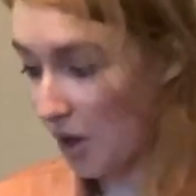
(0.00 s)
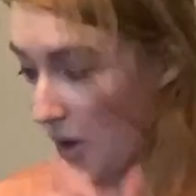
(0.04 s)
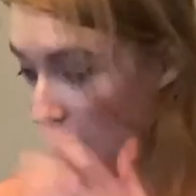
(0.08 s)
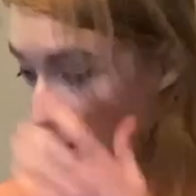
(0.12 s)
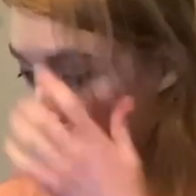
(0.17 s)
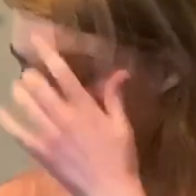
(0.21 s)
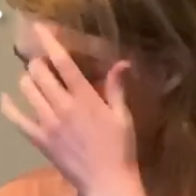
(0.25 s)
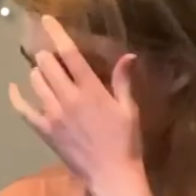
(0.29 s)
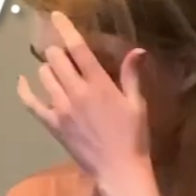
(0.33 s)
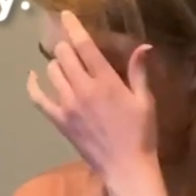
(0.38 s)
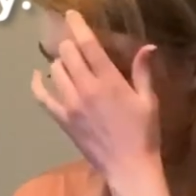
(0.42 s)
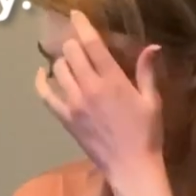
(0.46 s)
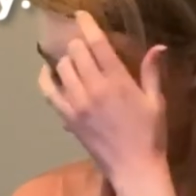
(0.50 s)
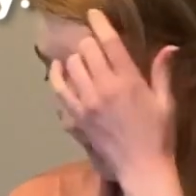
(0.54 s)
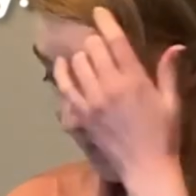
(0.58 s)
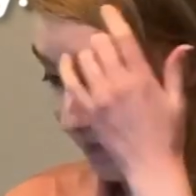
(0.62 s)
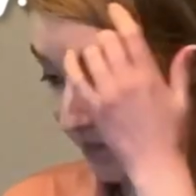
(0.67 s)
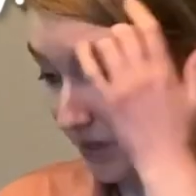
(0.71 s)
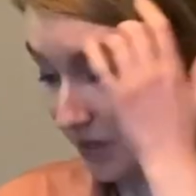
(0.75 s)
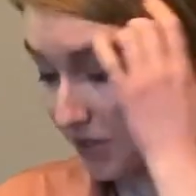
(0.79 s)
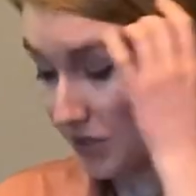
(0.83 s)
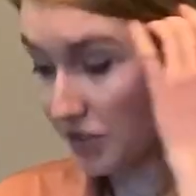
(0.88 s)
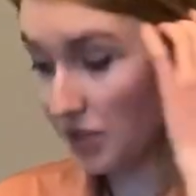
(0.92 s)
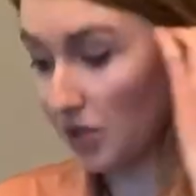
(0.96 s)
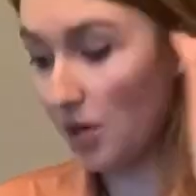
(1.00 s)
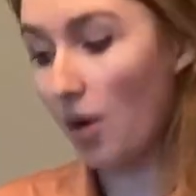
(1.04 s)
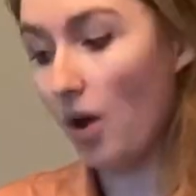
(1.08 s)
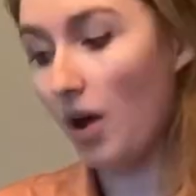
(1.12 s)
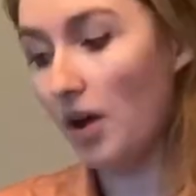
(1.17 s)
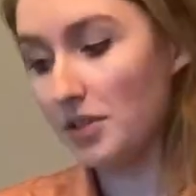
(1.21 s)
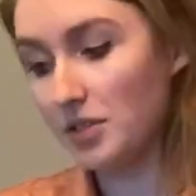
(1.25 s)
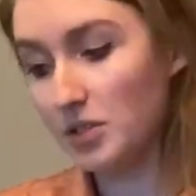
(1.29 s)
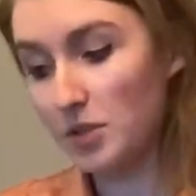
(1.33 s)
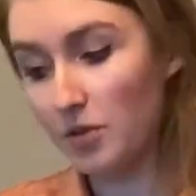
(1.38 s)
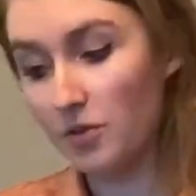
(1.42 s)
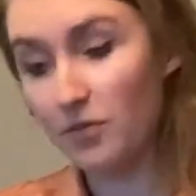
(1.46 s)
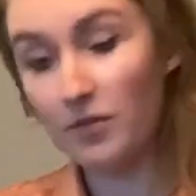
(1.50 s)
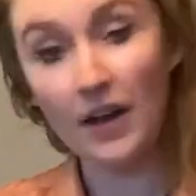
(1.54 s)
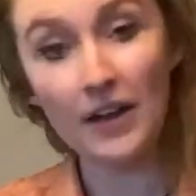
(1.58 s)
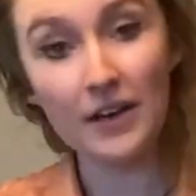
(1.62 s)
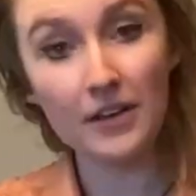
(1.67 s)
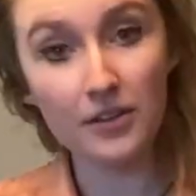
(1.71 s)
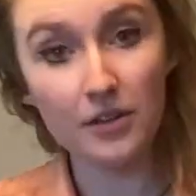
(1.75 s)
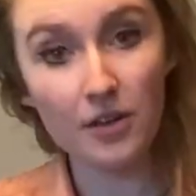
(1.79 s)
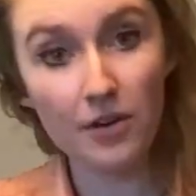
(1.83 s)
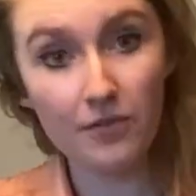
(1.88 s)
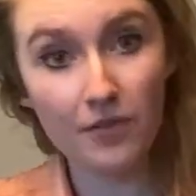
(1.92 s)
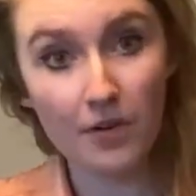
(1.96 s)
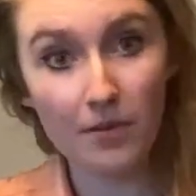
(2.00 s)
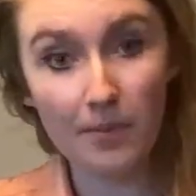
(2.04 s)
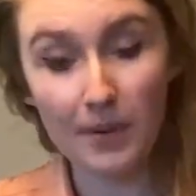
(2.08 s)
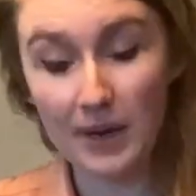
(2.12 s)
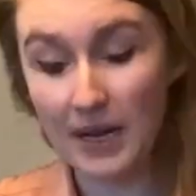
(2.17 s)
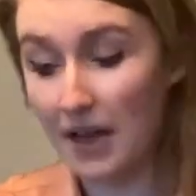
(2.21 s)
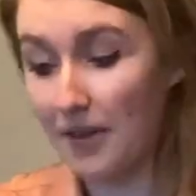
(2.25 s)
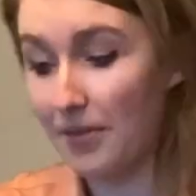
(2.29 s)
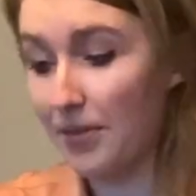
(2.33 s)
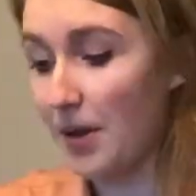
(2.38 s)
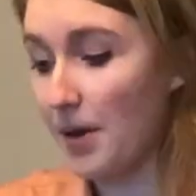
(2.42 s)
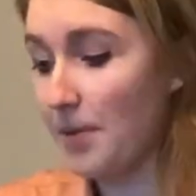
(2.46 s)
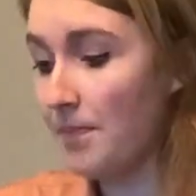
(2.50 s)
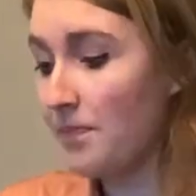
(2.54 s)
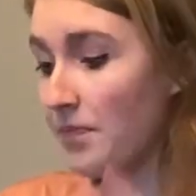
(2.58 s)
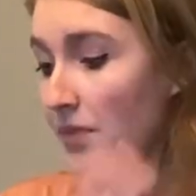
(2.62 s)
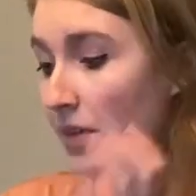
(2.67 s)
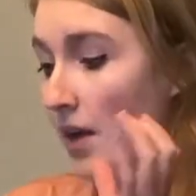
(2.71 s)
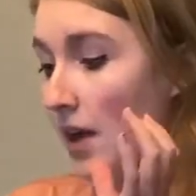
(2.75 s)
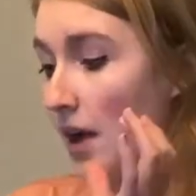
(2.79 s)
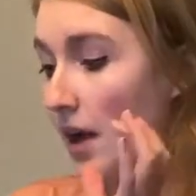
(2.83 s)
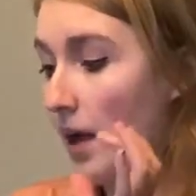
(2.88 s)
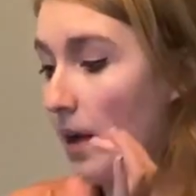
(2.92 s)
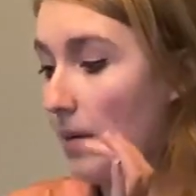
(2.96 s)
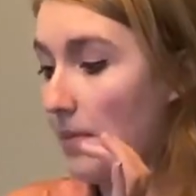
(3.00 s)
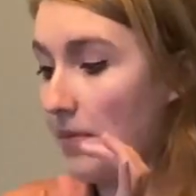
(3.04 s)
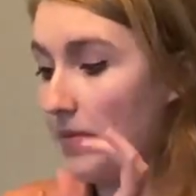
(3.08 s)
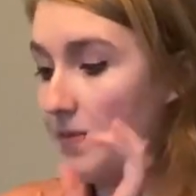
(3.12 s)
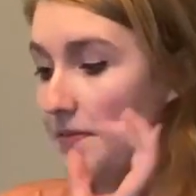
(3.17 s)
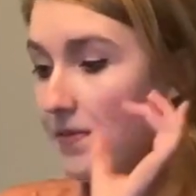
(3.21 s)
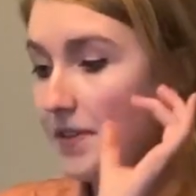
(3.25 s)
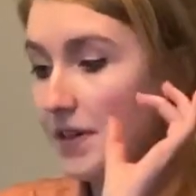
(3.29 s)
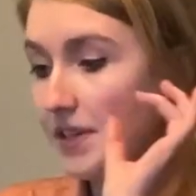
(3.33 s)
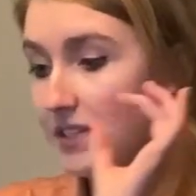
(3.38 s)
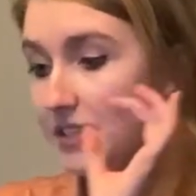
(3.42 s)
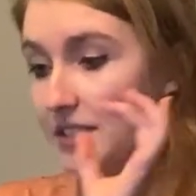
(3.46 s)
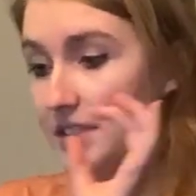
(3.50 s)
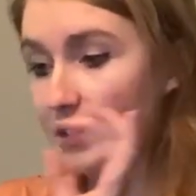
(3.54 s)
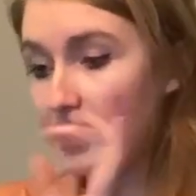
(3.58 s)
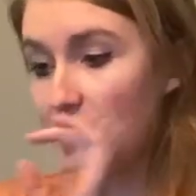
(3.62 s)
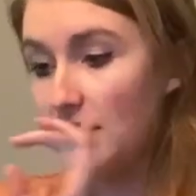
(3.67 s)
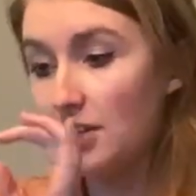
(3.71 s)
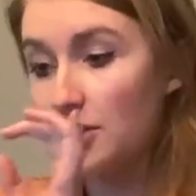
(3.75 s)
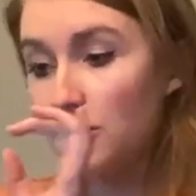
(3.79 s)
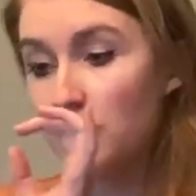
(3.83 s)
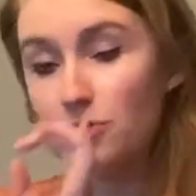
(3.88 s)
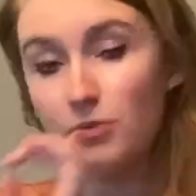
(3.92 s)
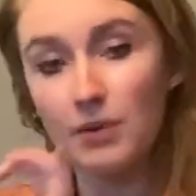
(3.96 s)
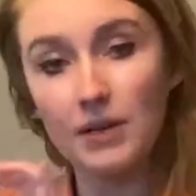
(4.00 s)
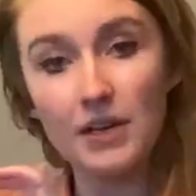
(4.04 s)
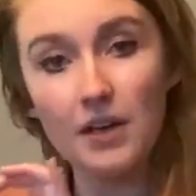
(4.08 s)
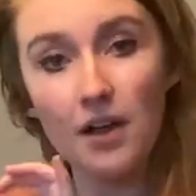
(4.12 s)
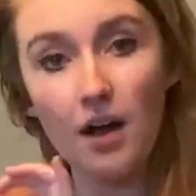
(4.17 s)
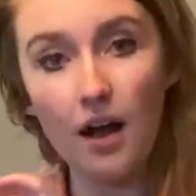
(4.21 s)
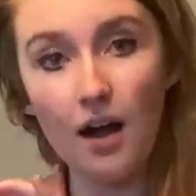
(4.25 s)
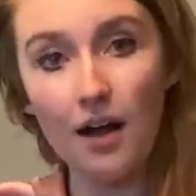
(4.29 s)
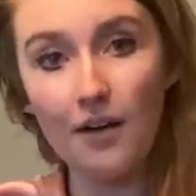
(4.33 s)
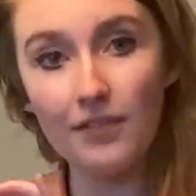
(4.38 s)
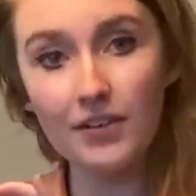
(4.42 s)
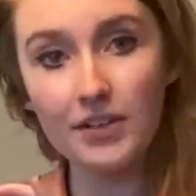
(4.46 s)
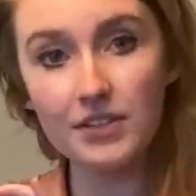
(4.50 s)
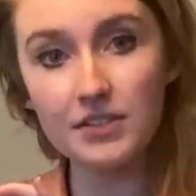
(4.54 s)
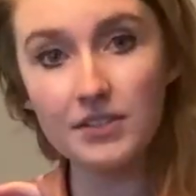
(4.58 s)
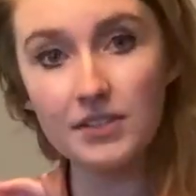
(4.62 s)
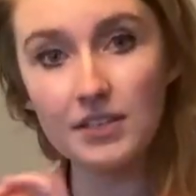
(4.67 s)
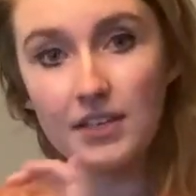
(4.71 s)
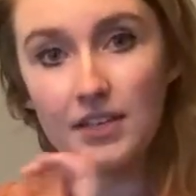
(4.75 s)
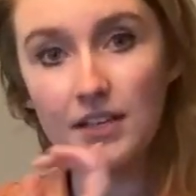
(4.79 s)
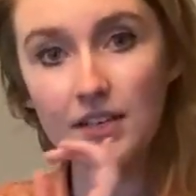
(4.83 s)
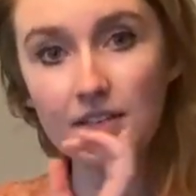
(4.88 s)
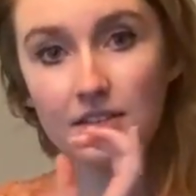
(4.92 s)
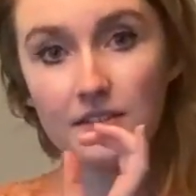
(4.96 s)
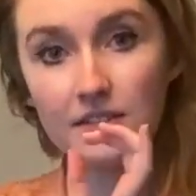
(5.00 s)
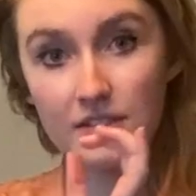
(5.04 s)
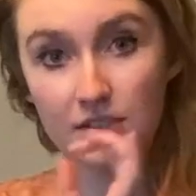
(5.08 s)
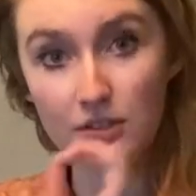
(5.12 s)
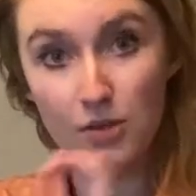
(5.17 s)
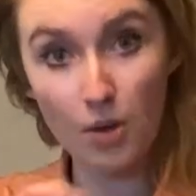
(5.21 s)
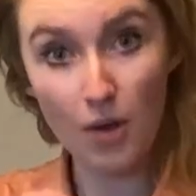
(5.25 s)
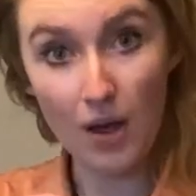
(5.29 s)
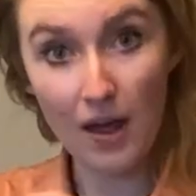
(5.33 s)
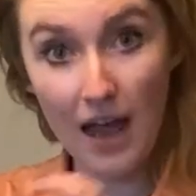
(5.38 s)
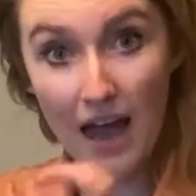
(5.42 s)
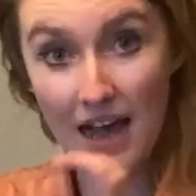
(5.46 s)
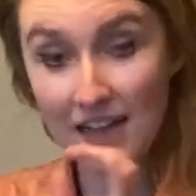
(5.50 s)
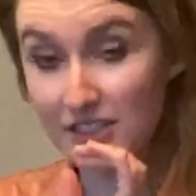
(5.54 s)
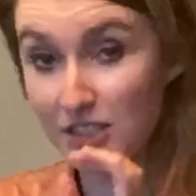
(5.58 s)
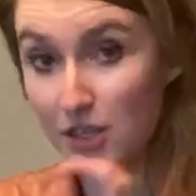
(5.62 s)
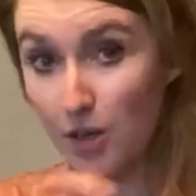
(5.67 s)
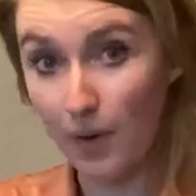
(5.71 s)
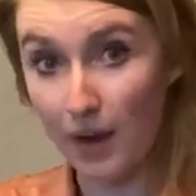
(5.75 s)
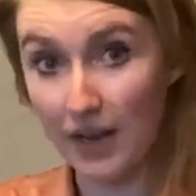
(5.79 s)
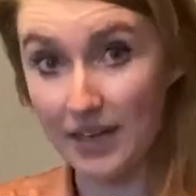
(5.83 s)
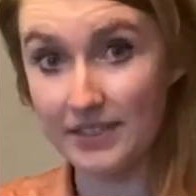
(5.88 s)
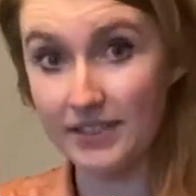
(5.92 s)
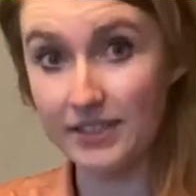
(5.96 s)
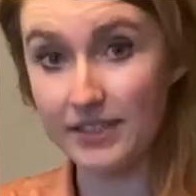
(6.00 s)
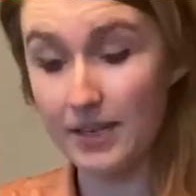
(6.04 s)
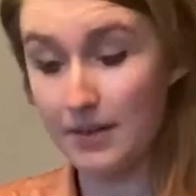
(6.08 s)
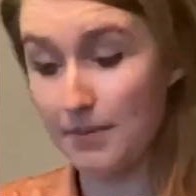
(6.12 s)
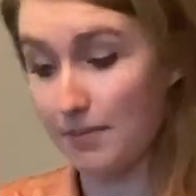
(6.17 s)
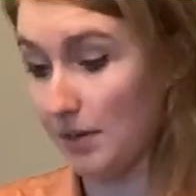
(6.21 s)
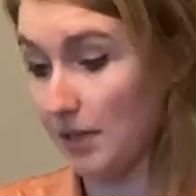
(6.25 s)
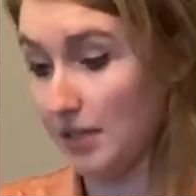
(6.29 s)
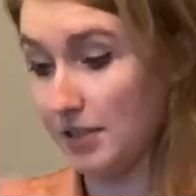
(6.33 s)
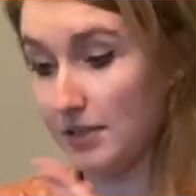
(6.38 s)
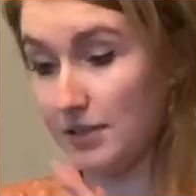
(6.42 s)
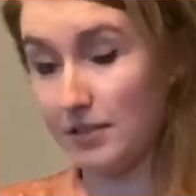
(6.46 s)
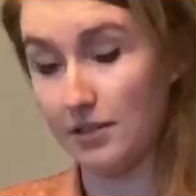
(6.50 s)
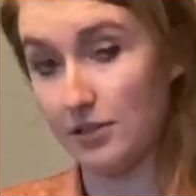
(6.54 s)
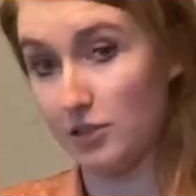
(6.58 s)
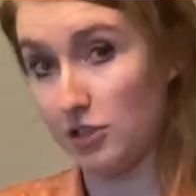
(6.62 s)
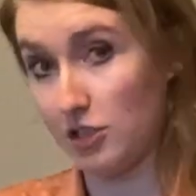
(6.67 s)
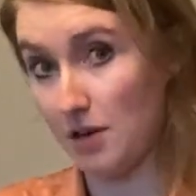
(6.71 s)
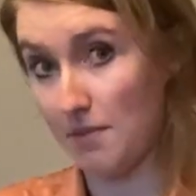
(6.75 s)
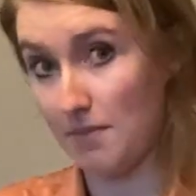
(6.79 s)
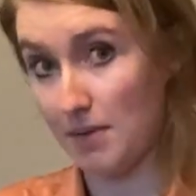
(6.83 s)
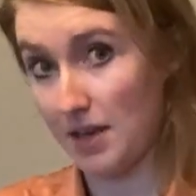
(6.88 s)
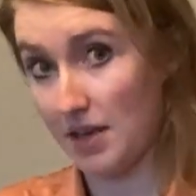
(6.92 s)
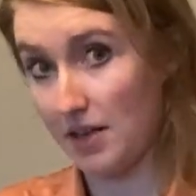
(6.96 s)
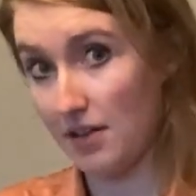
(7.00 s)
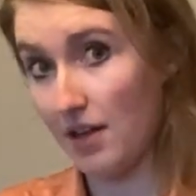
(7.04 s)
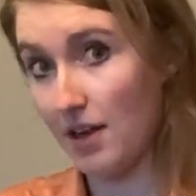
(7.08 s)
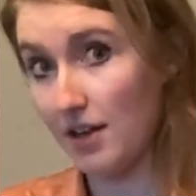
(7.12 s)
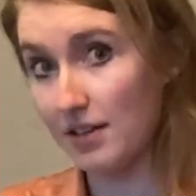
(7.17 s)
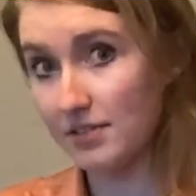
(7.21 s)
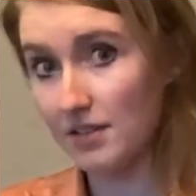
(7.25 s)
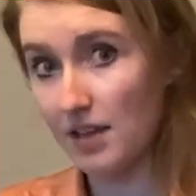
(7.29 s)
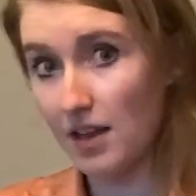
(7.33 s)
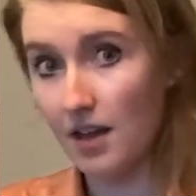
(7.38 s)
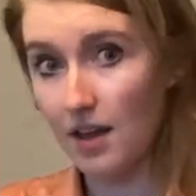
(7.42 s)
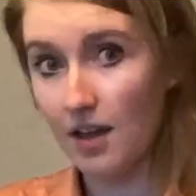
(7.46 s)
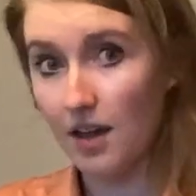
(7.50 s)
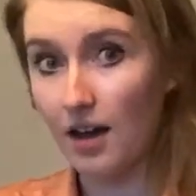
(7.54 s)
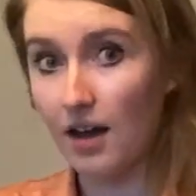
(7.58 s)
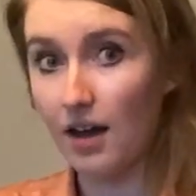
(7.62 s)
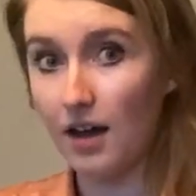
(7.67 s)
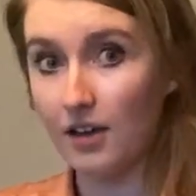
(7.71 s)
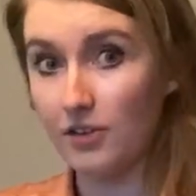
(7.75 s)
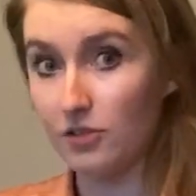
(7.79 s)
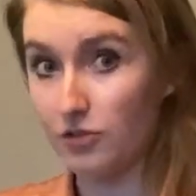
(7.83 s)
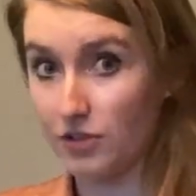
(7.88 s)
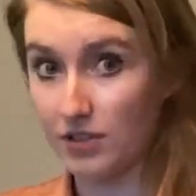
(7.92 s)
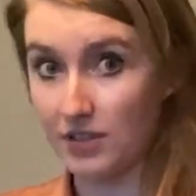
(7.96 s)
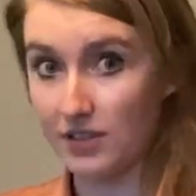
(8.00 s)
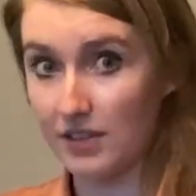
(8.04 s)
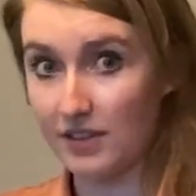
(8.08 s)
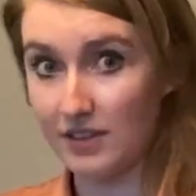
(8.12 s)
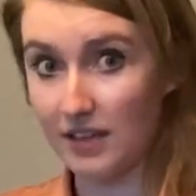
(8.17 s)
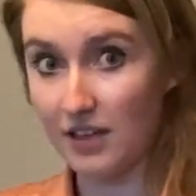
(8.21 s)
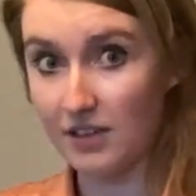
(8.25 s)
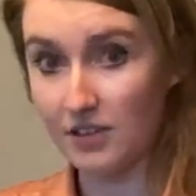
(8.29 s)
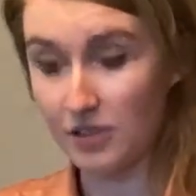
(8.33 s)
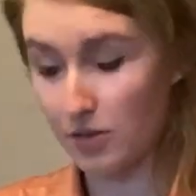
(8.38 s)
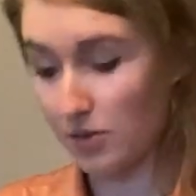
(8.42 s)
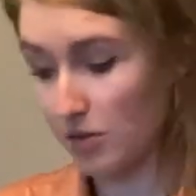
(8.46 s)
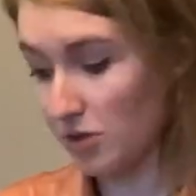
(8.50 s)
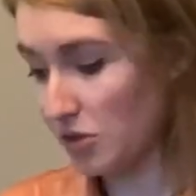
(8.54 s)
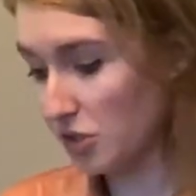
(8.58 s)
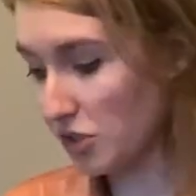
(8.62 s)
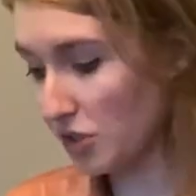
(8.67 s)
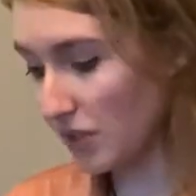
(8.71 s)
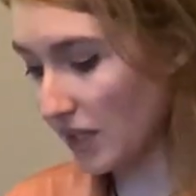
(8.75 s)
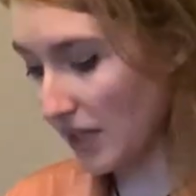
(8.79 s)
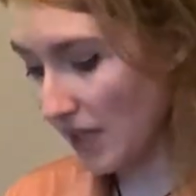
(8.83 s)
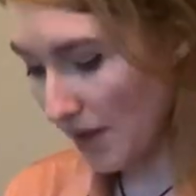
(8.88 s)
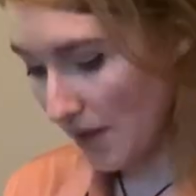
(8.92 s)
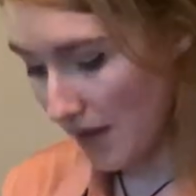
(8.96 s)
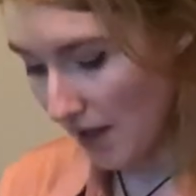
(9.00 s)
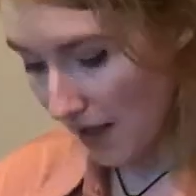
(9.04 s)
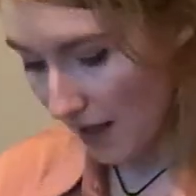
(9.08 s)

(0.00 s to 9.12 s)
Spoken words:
Oh my god. So also, final note for everybody out there. This drink obviously has no ice in it because it's in a champagne glass. And drinks like that don't usually.